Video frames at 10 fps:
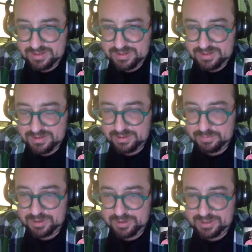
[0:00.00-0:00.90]

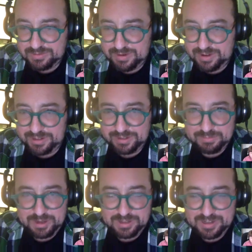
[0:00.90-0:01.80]
Somebody is writing on
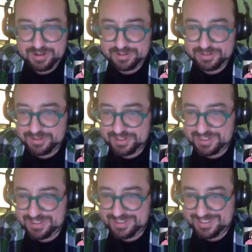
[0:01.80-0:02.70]
my character sheet.